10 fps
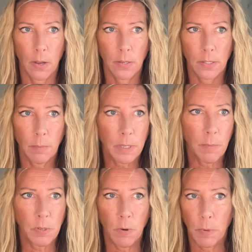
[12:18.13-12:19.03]

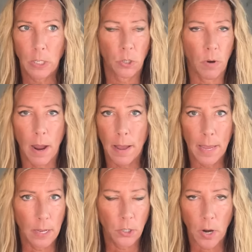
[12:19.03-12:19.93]
sometimes when we
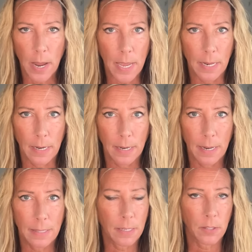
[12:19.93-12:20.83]
try it,
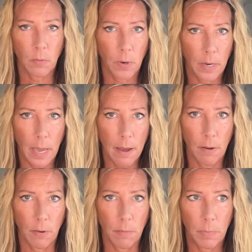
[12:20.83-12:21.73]
it doesn't work out.